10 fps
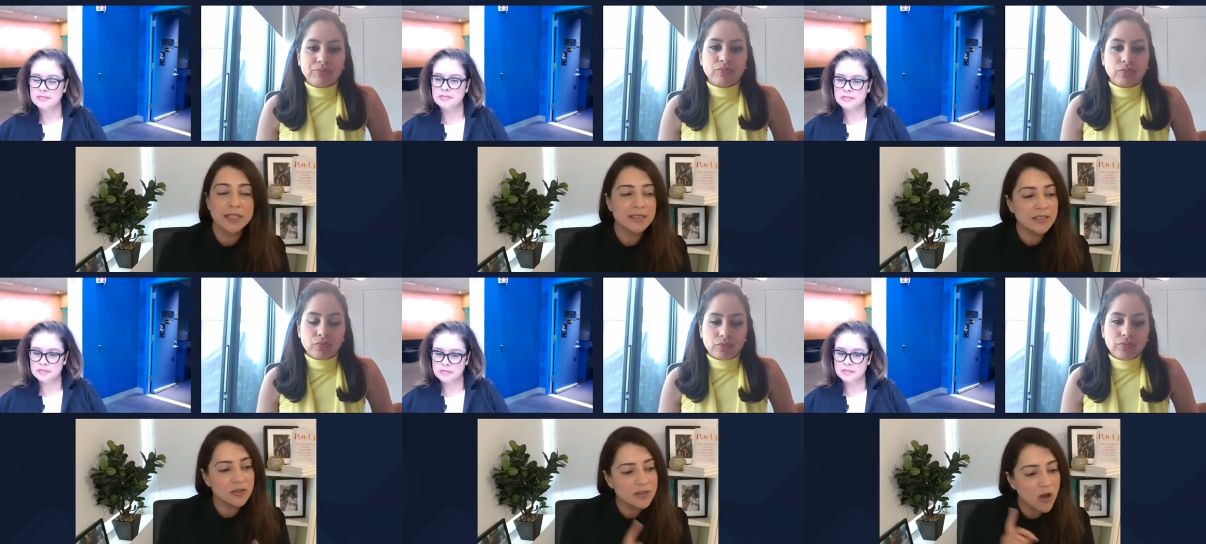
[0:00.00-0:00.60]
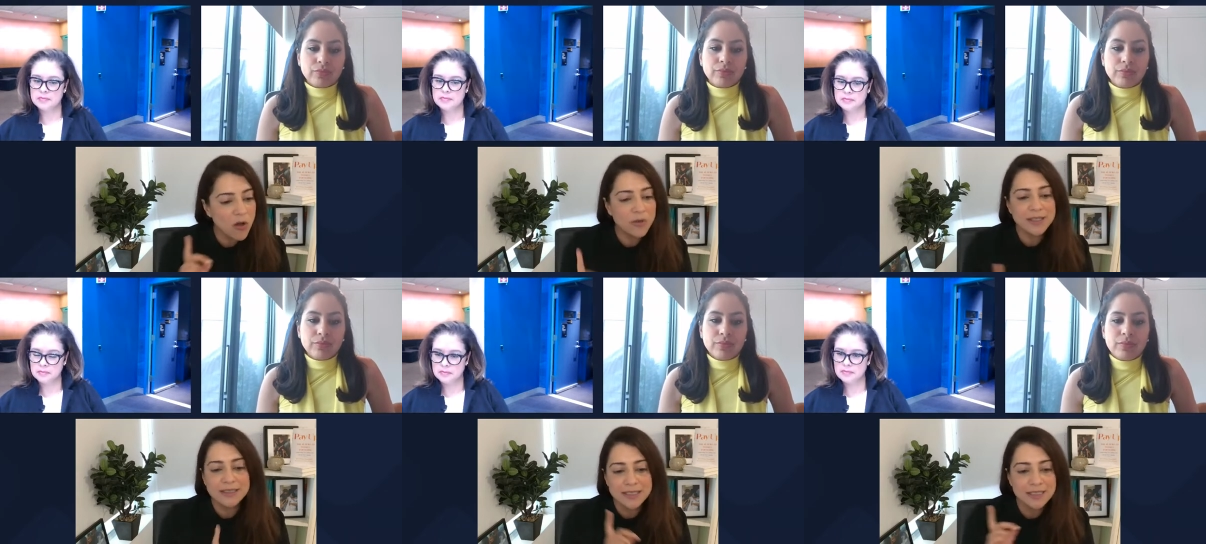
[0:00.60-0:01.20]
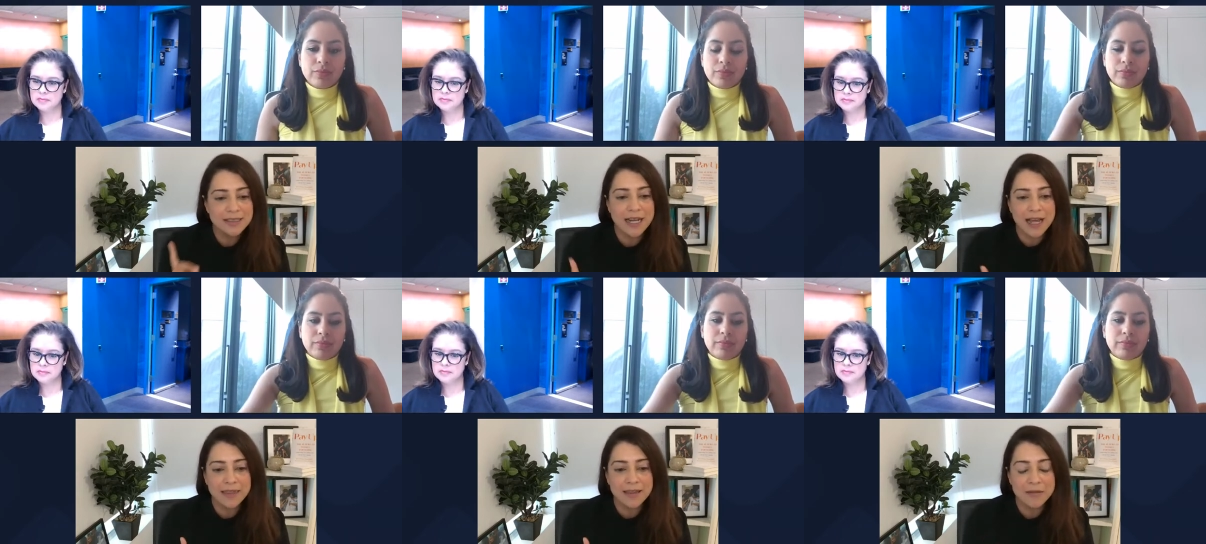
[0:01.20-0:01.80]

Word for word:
Speaker 1: it's so it's all these things that I think